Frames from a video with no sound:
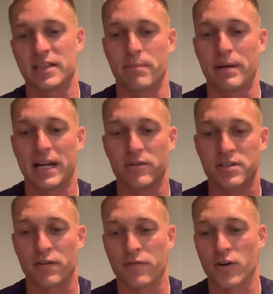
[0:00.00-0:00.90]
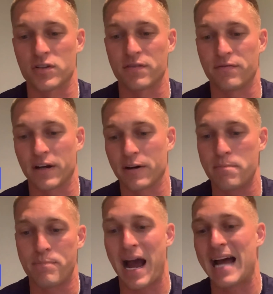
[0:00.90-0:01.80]
the bed. It was our first very
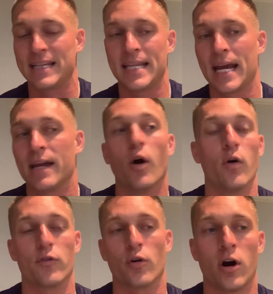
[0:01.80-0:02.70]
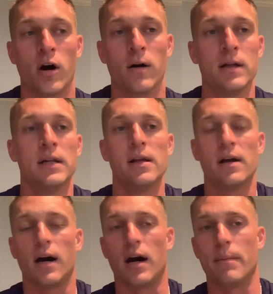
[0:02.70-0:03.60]
bad day overall.
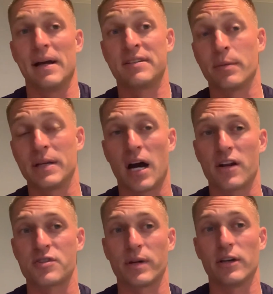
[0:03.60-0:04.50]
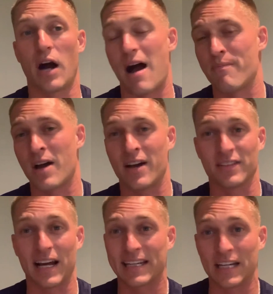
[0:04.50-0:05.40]
Um, and to be honest with you, I'm not
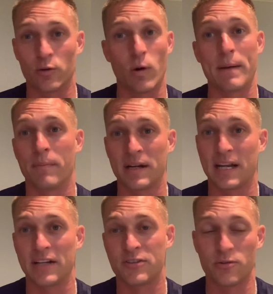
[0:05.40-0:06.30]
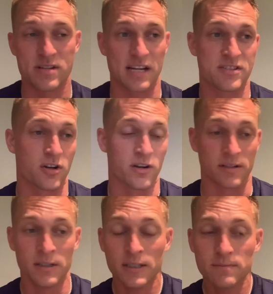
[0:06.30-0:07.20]
liking the way Monday and Tuesday started.
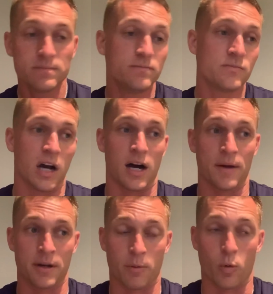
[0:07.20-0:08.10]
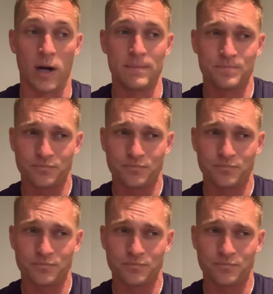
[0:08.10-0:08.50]
Uh, number one,